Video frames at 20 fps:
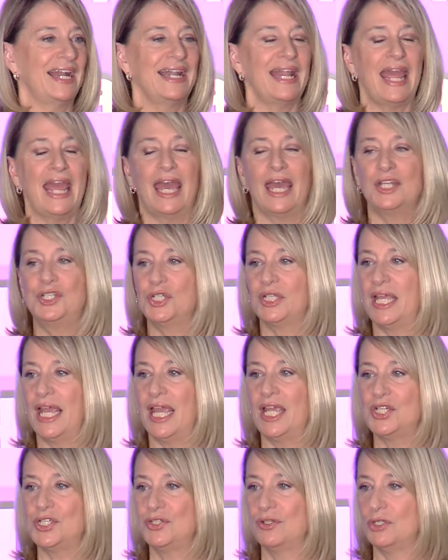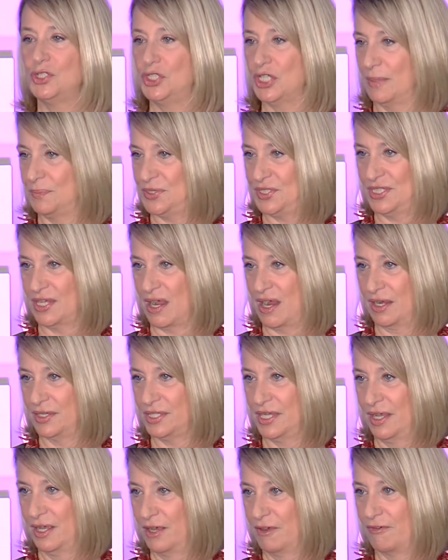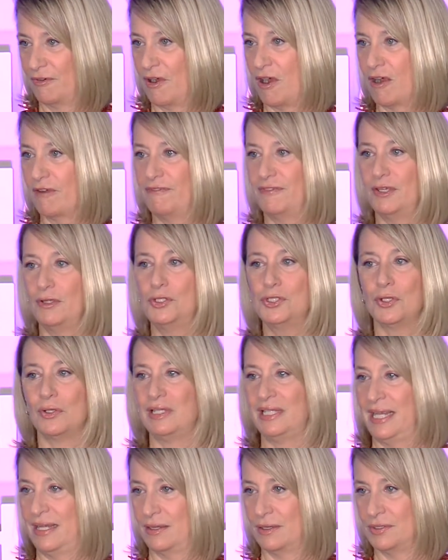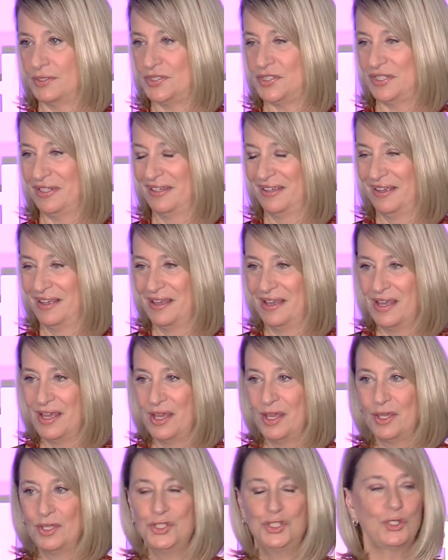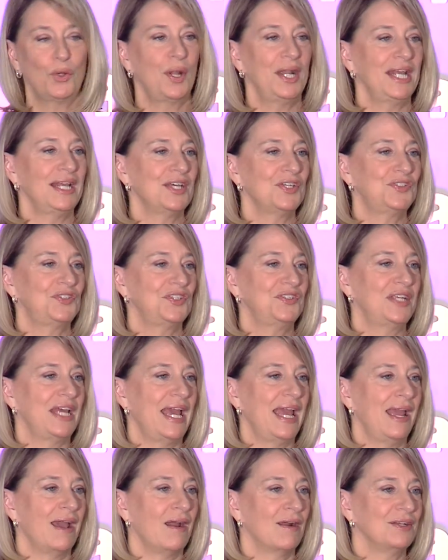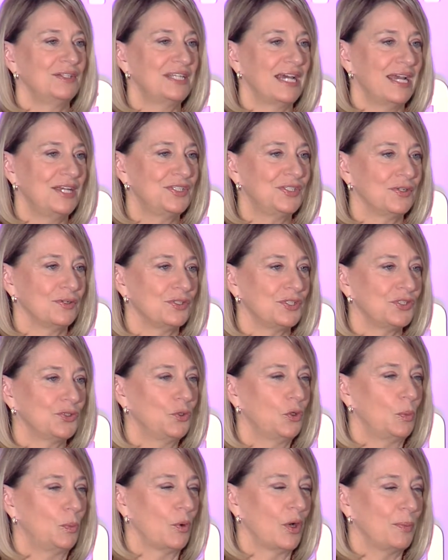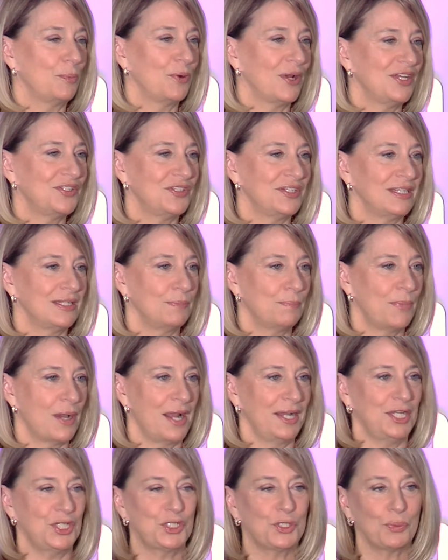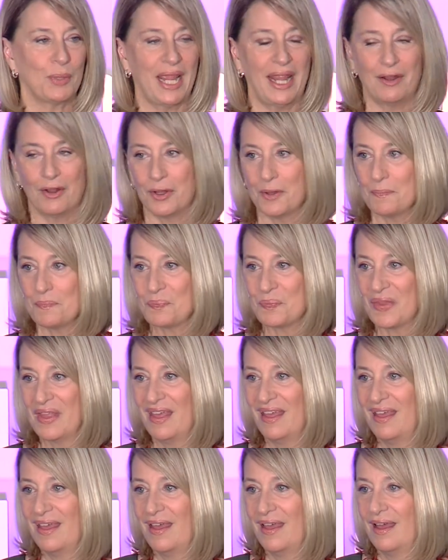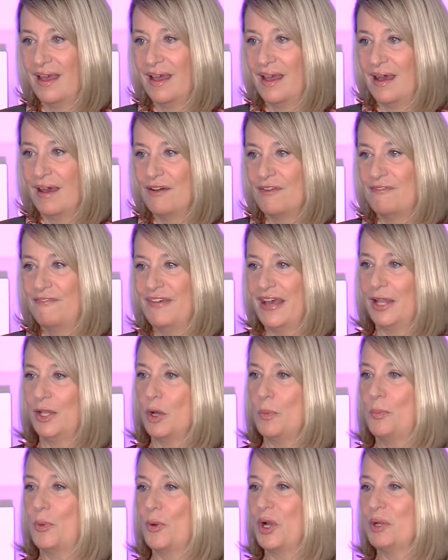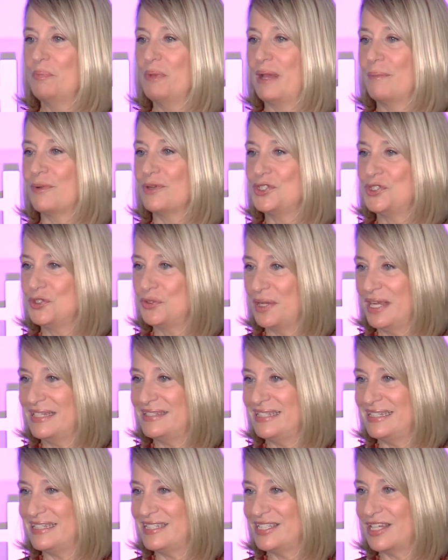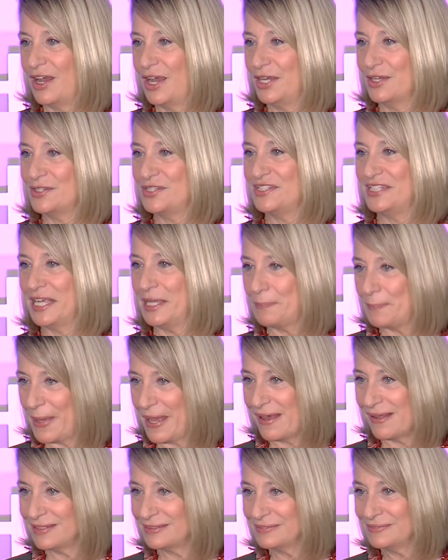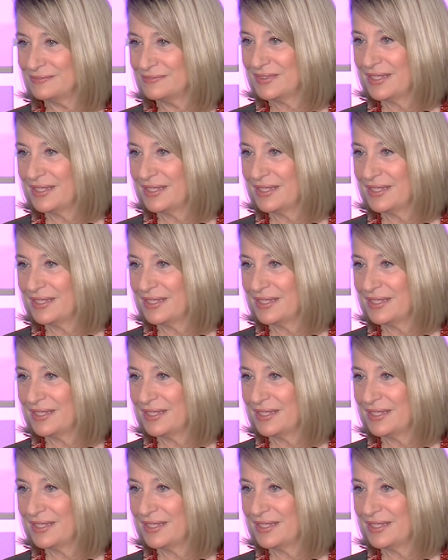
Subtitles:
an educational jumpstart for our future leaders. Joining us today are Dysart School Board President Bonnie Schrader, fellow board members Tracy Sawyer-Sinkbau,